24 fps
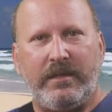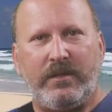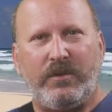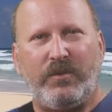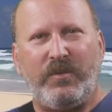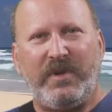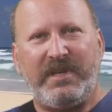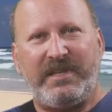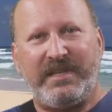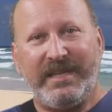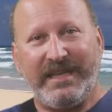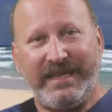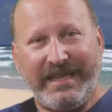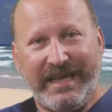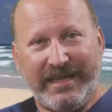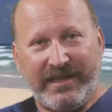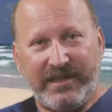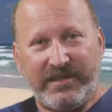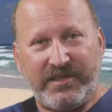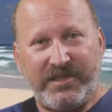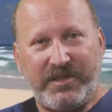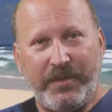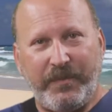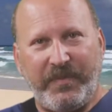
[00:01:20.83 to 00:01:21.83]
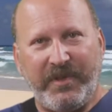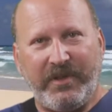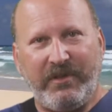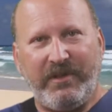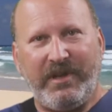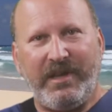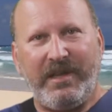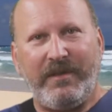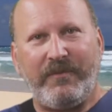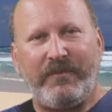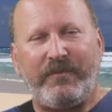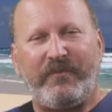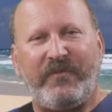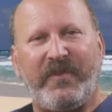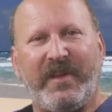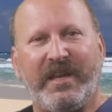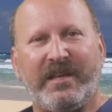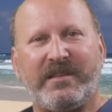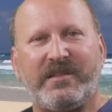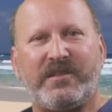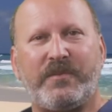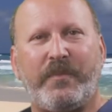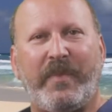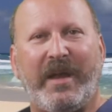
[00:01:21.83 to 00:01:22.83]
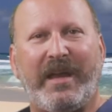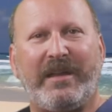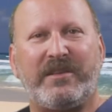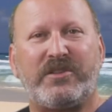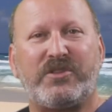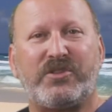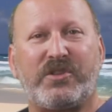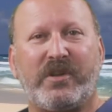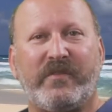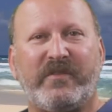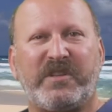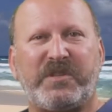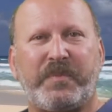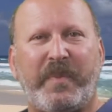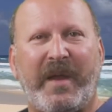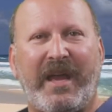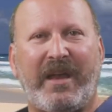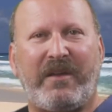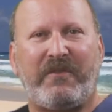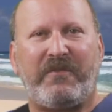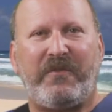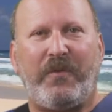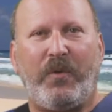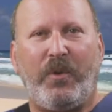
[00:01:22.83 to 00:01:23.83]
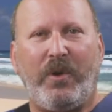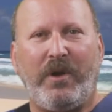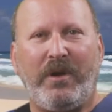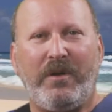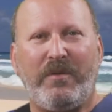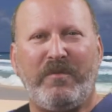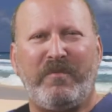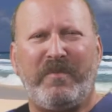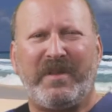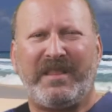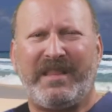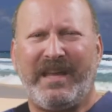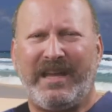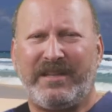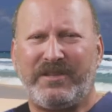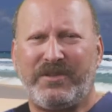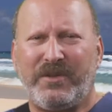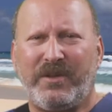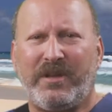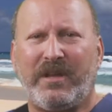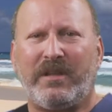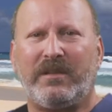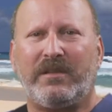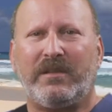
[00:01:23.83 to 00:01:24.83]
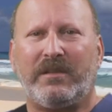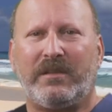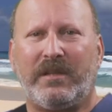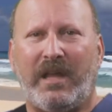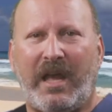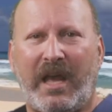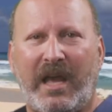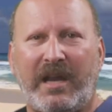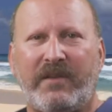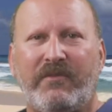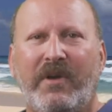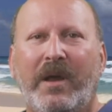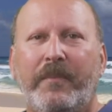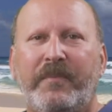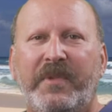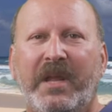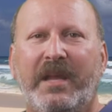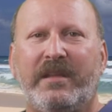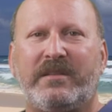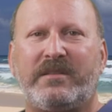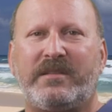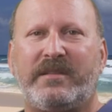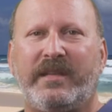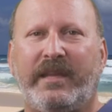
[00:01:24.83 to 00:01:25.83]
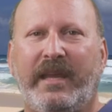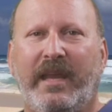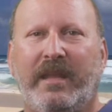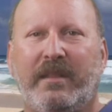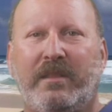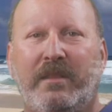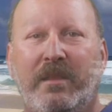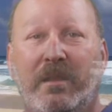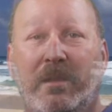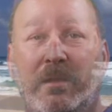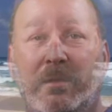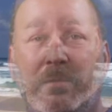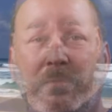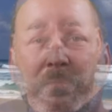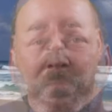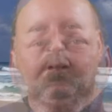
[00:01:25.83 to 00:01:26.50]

We did get the stability fixed by Service Pack 4, but that took a lot of updates to get there.